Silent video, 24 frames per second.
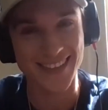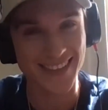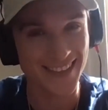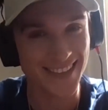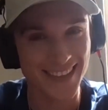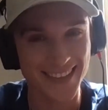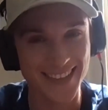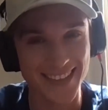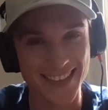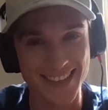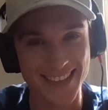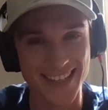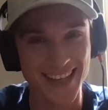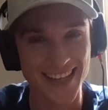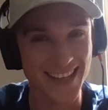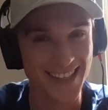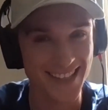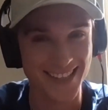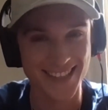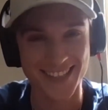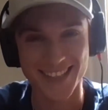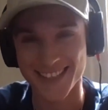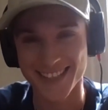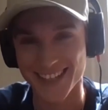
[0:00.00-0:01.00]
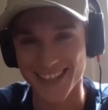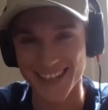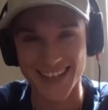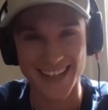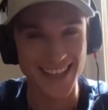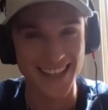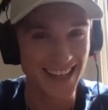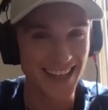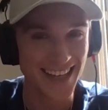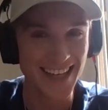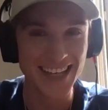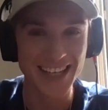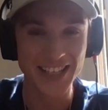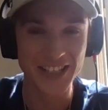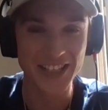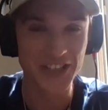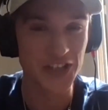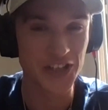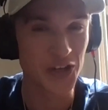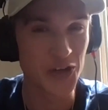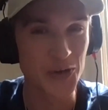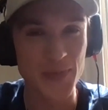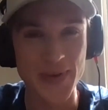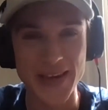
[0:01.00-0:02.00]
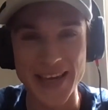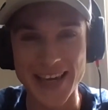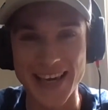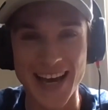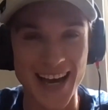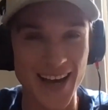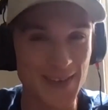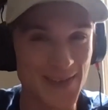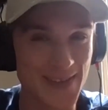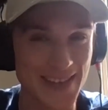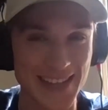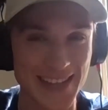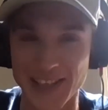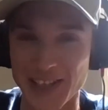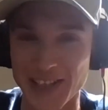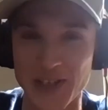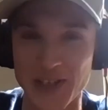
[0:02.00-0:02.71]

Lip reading: god, these guys are just going to chew me out and